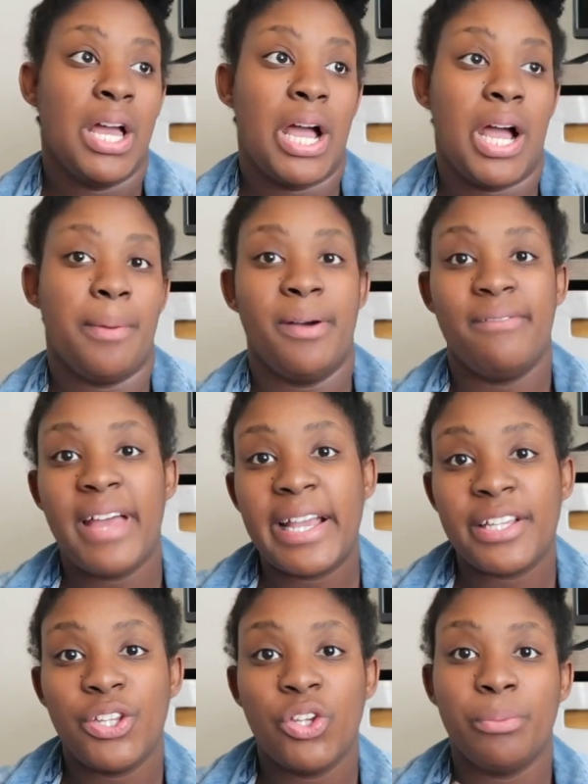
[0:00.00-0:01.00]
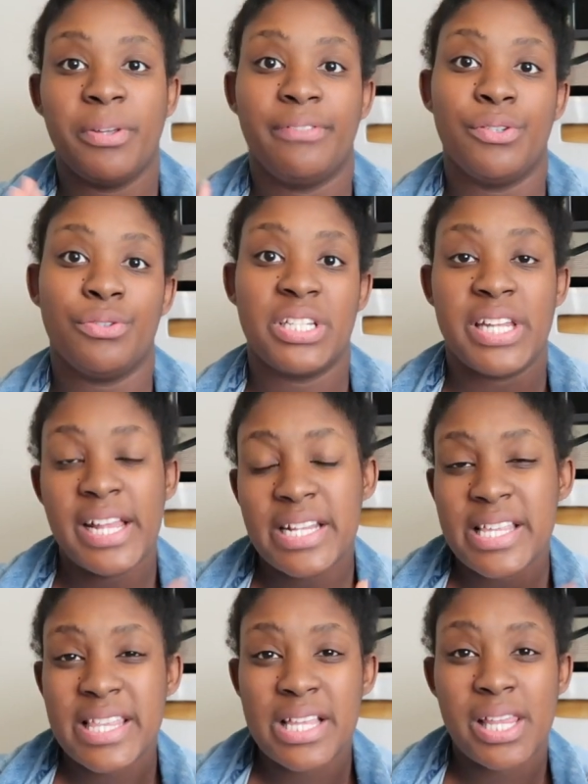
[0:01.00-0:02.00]
a vacuum, if you need
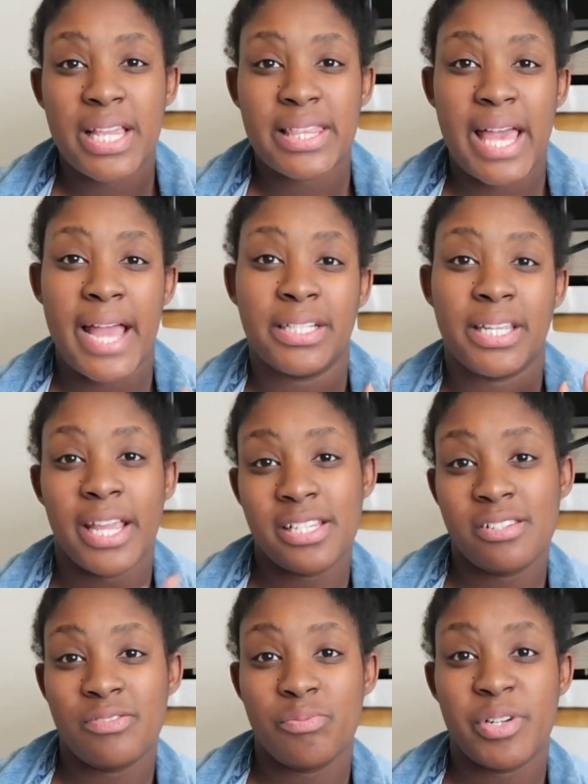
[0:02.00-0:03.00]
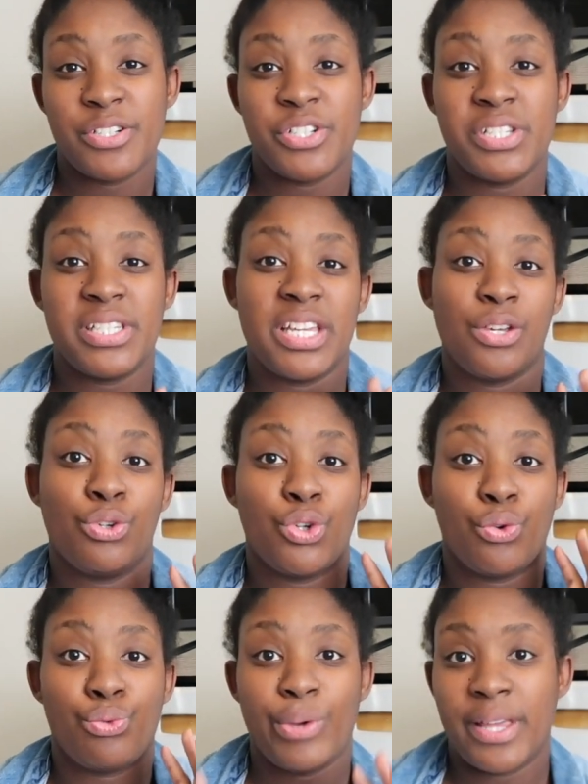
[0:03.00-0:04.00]
anything like that, in case of an emergency,
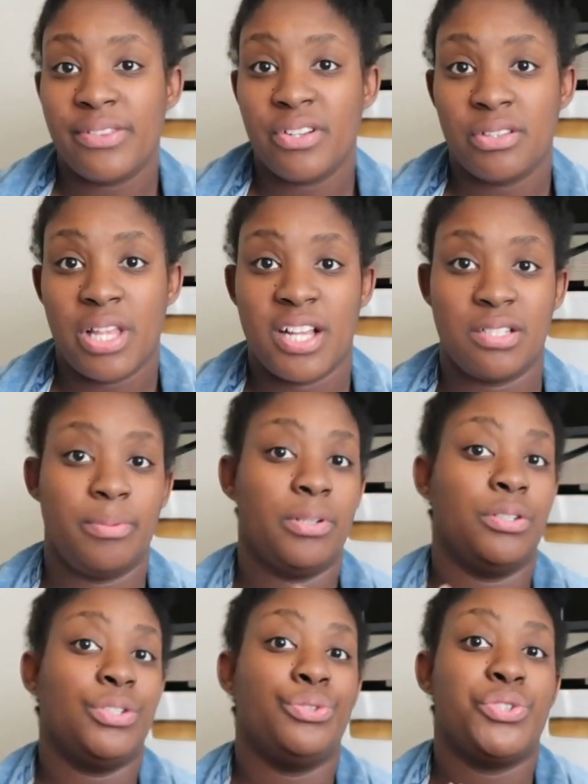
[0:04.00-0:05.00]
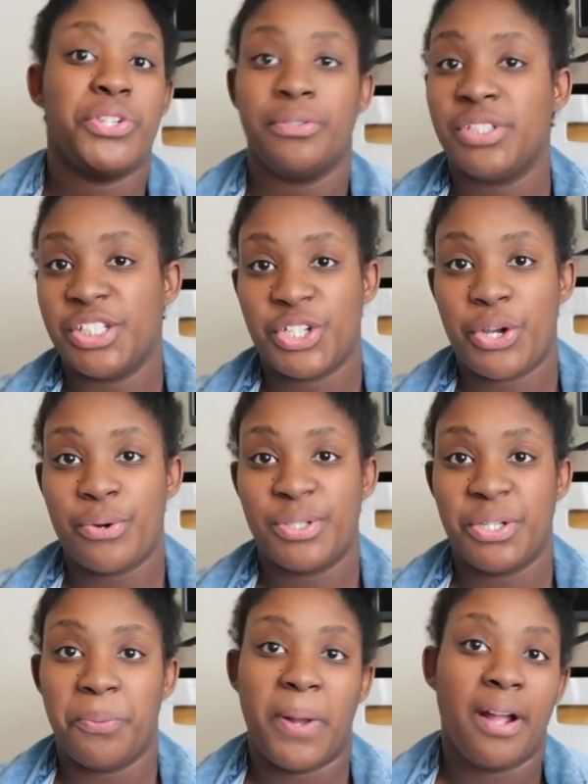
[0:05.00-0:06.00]
you're right there in the hospital. You don't need to go
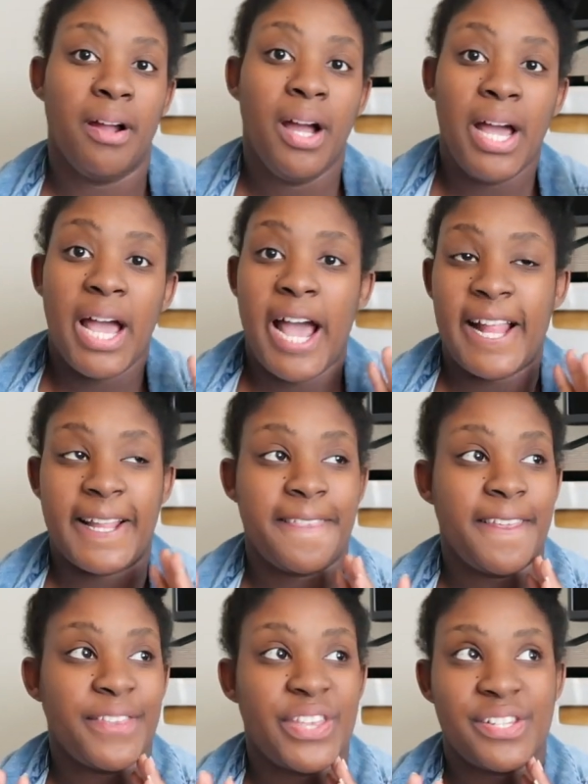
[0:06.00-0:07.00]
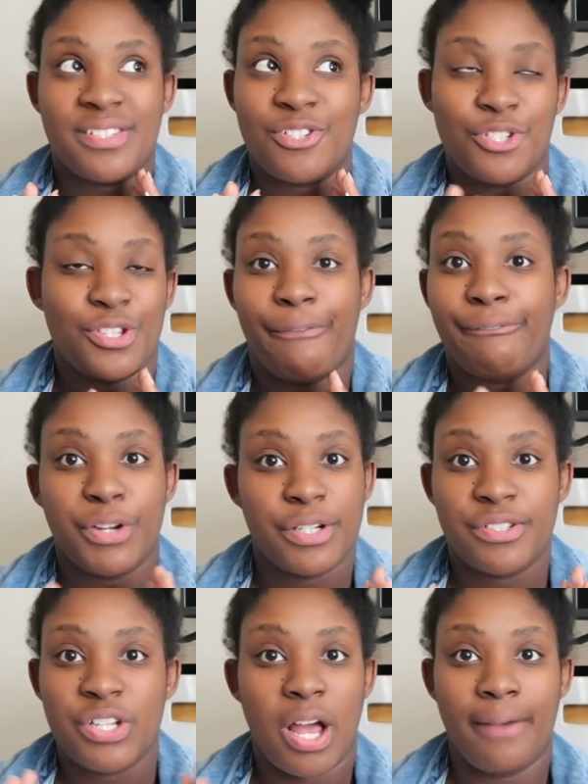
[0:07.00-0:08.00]
anywhere. And I think that's just the
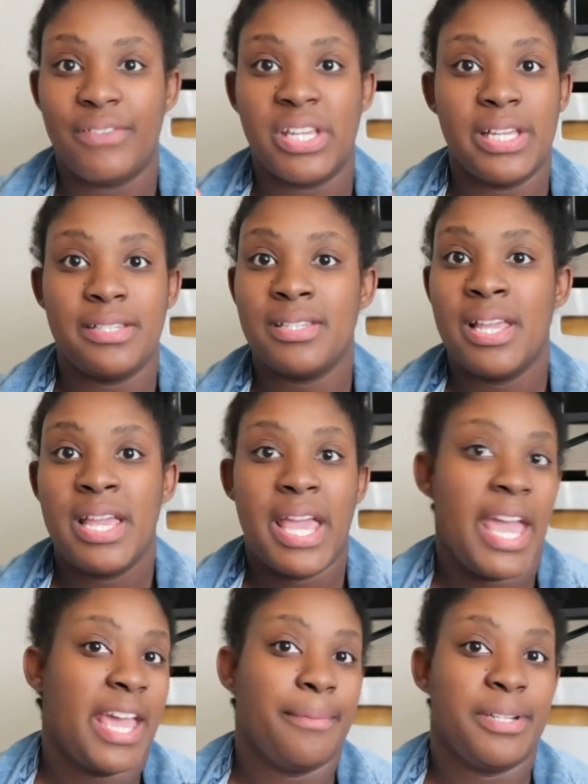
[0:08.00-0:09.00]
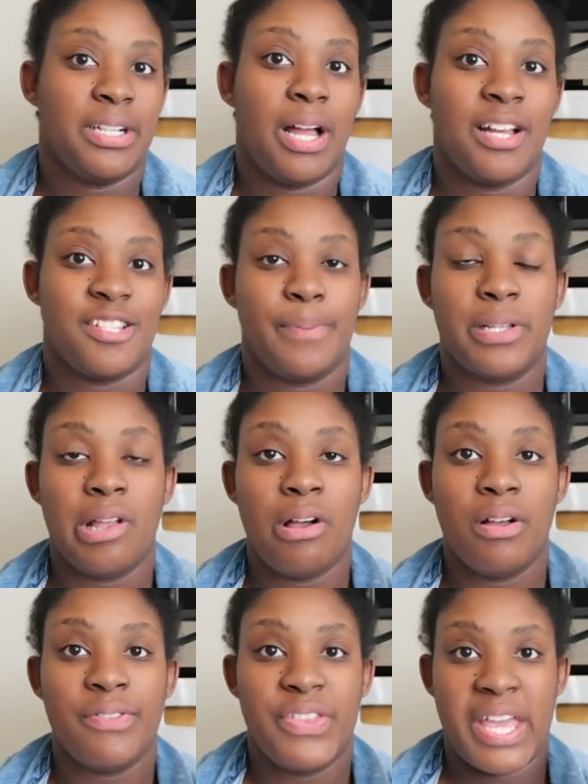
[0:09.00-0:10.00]
first obvious, hey, I'm in a
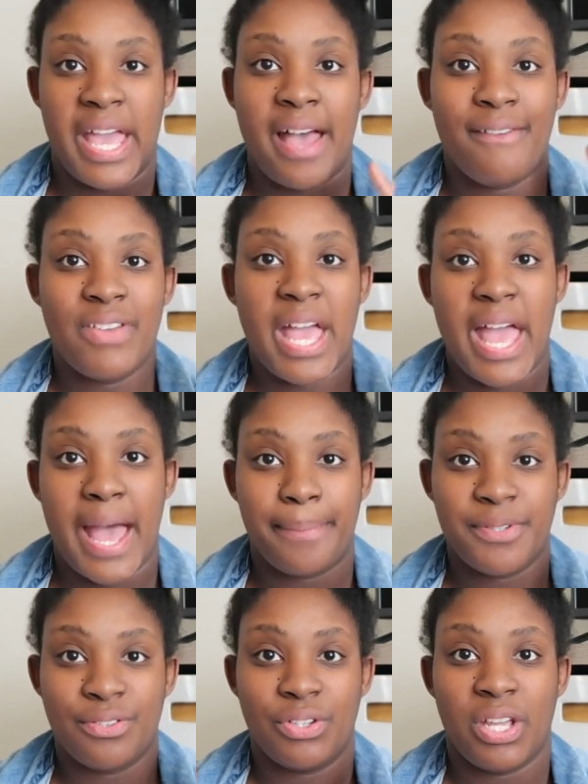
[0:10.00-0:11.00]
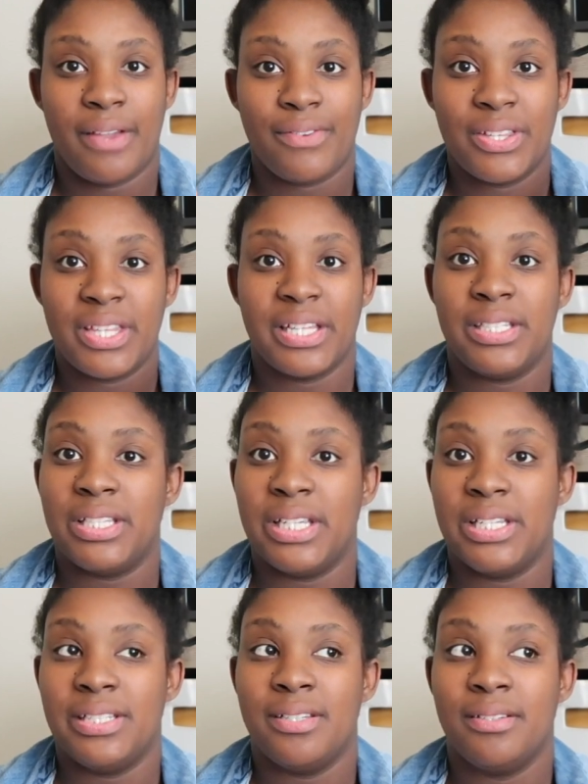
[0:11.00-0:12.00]
hospital. They have absolutely everything I
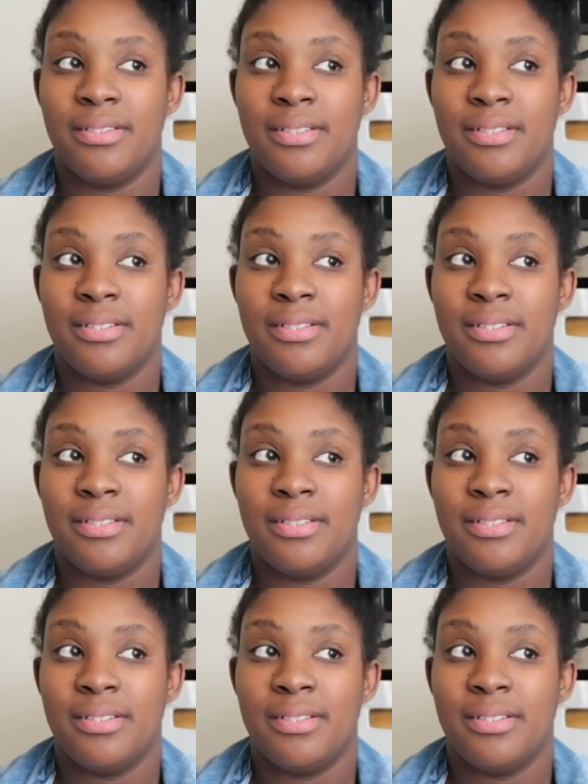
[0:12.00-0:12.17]
need